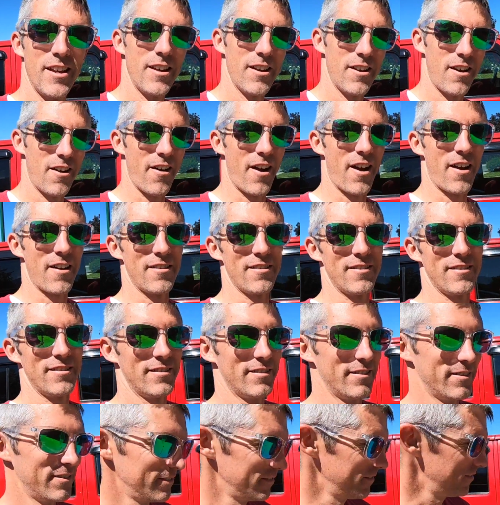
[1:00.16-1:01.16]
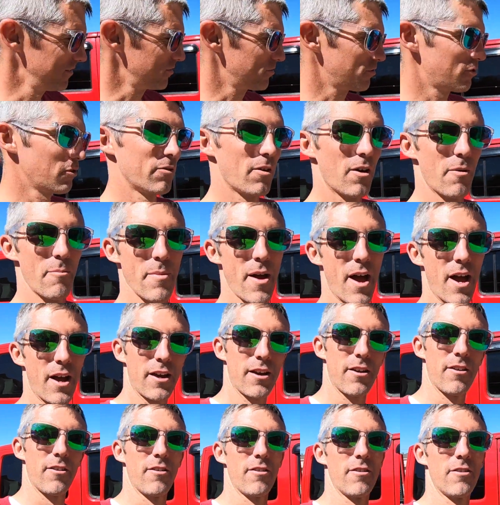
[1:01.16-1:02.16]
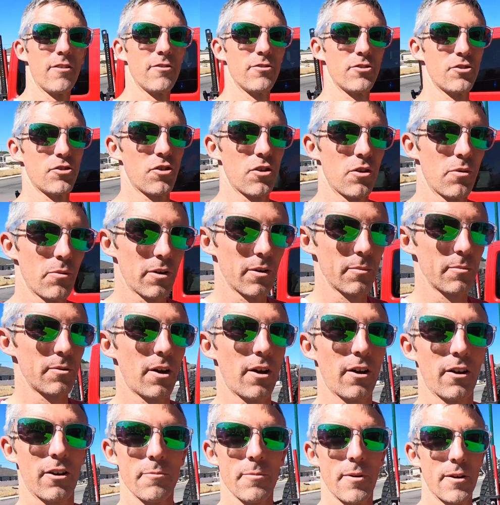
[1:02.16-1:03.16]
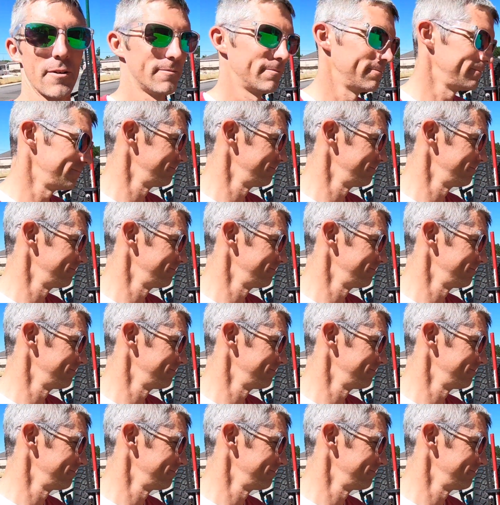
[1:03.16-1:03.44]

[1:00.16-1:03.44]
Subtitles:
All right, let's go around back here and I'll show you what I'm talking about.